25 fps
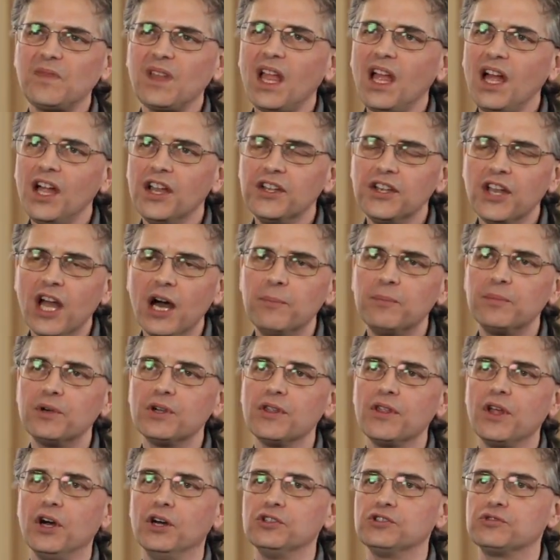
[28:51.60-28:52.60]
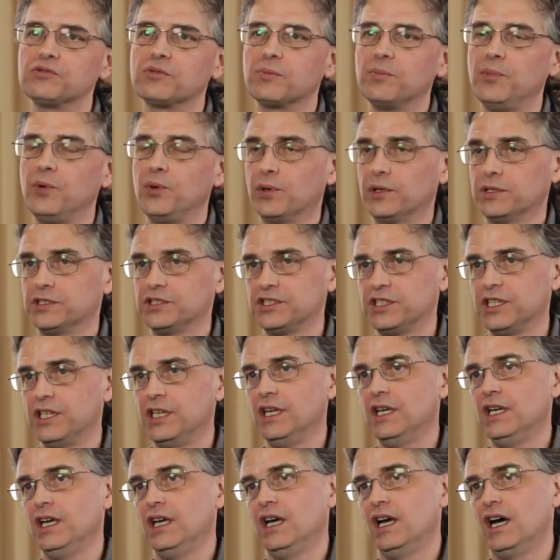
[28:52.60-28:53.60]
A number of those reports
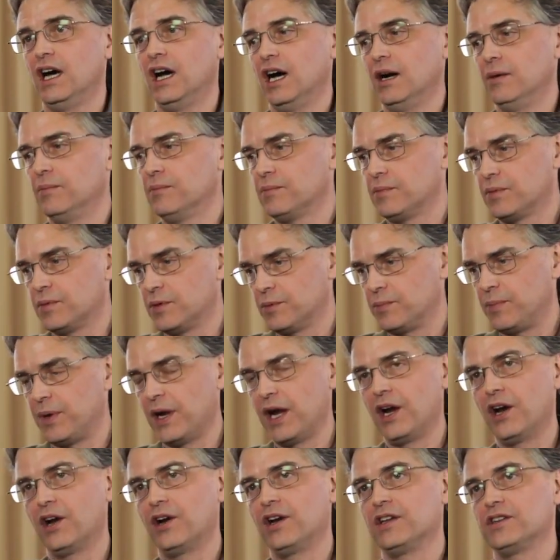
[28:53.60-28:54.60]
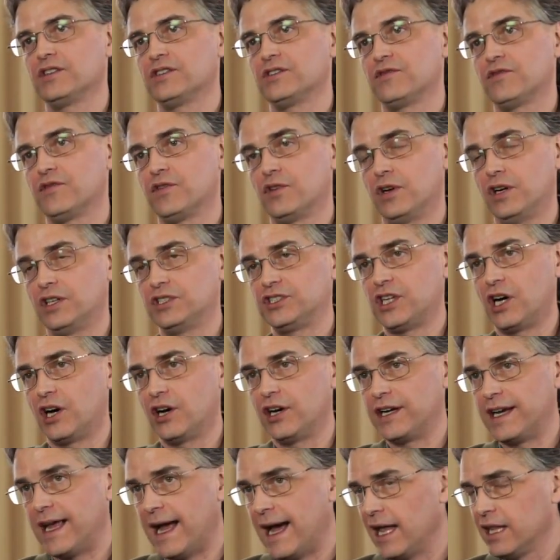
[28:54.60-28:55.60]
prepared as far as our
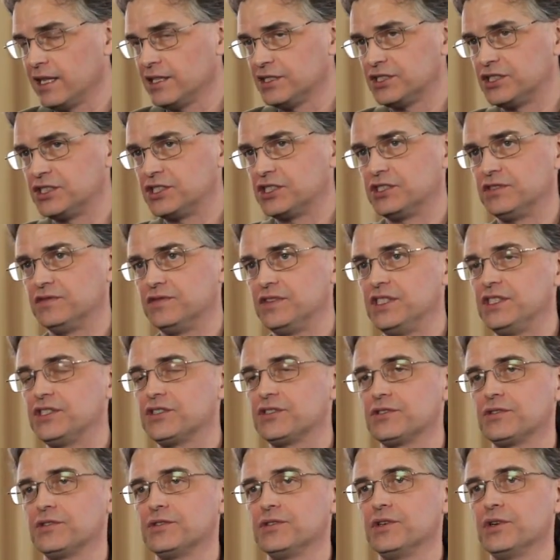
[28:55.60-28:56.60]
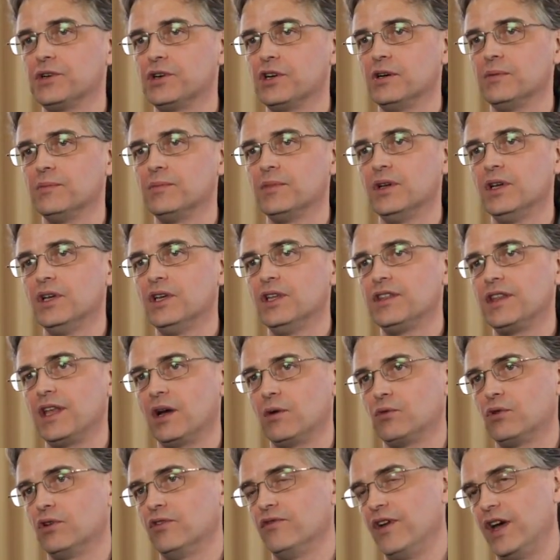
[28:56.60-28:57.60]
analysis of Eastern Europe that
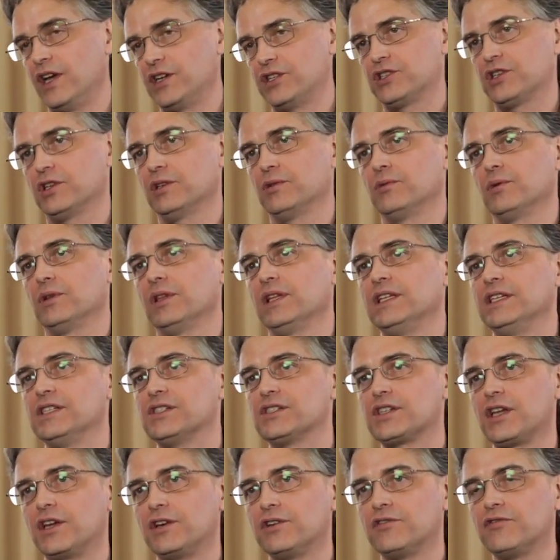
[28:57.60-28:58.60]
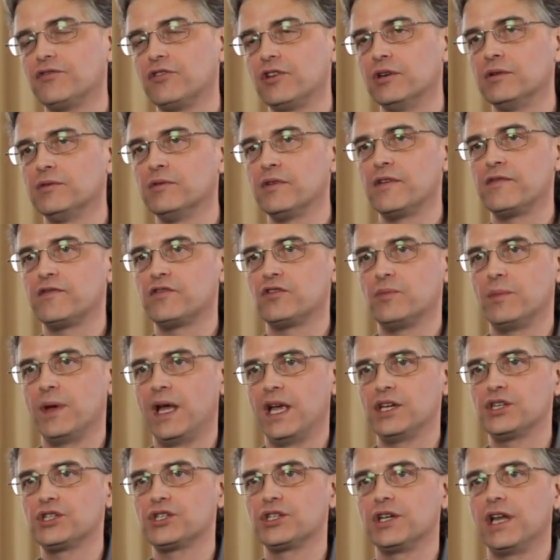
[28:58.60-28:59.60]
were eventually released under Freedom of
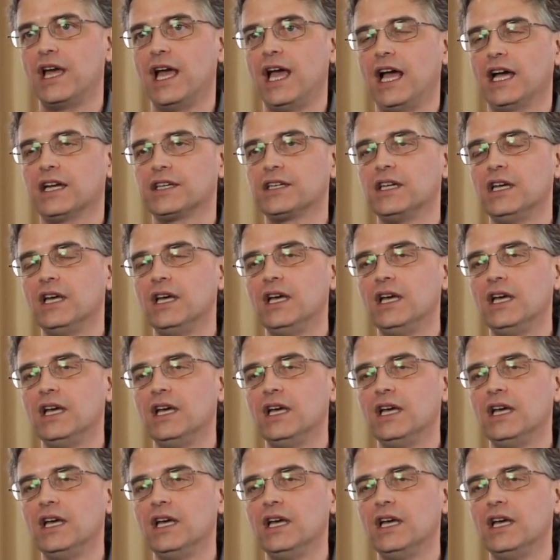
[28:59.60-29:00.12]
Information Act